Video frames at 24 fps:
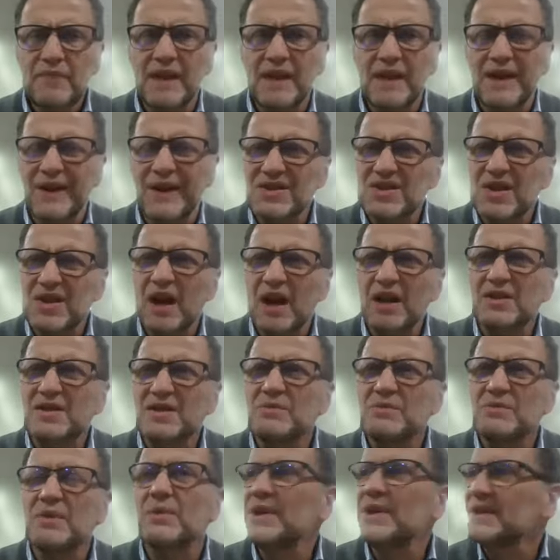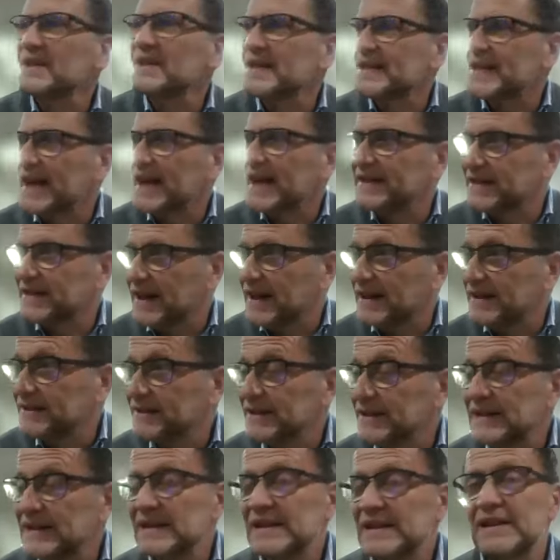And I started with the word Seder
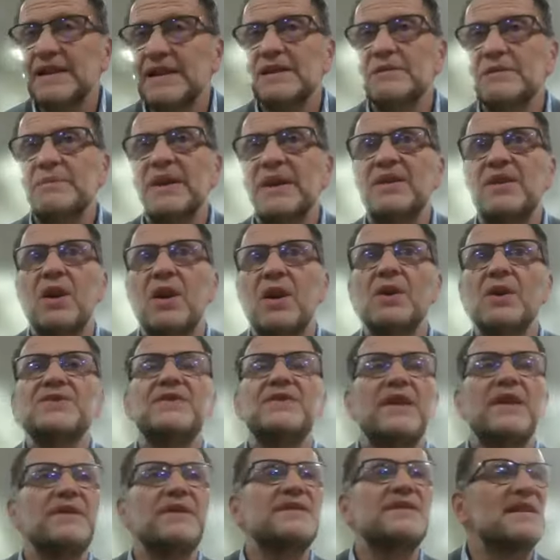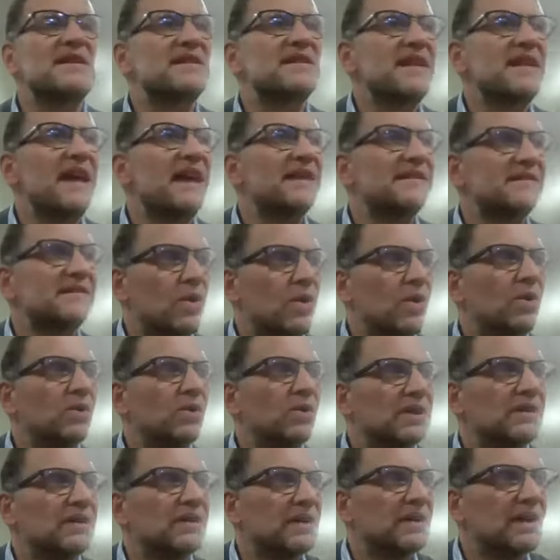because there is a set
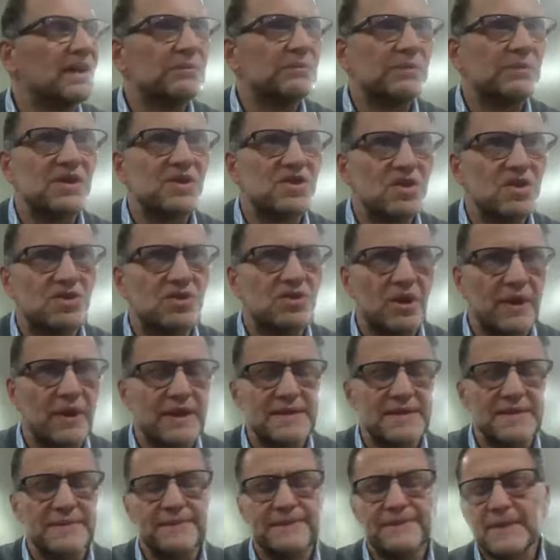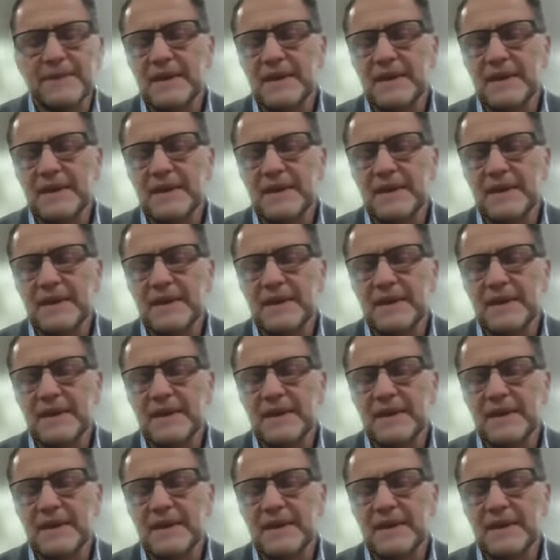order in which you do it.